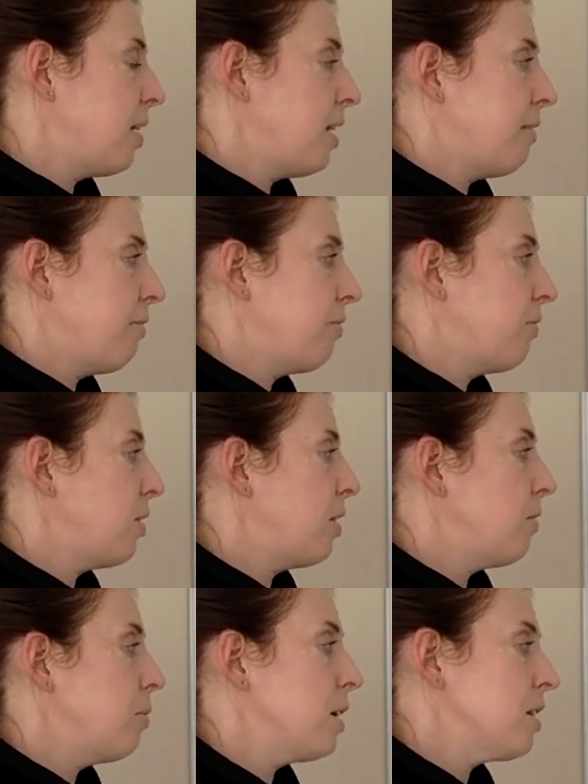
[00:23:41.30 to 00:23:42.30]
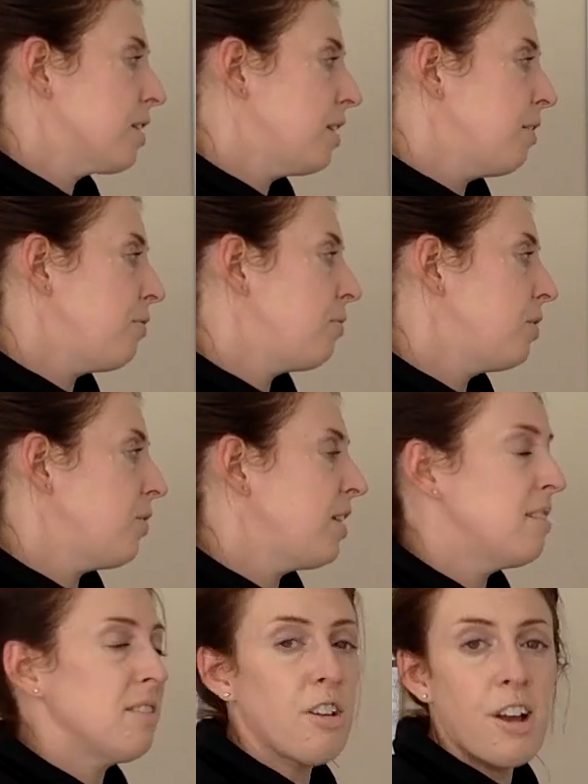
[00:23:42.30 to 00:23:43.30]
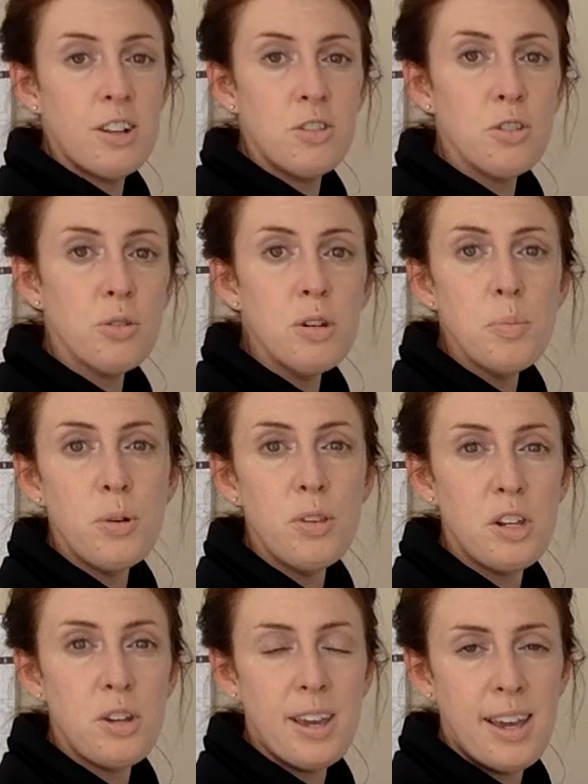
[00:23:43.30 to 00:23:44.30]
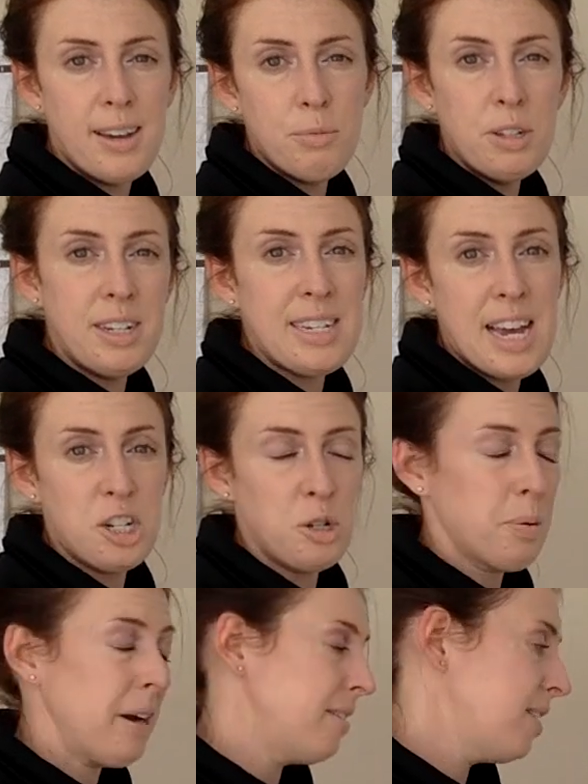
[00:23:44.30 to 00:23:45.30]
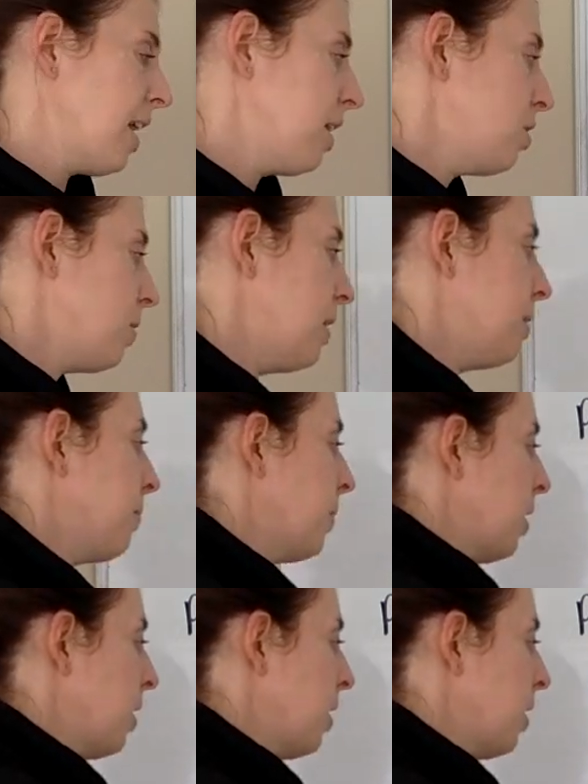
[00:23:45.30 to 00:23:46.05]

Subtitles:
if military defense is not excludable, then you can't really attach a price tag to it.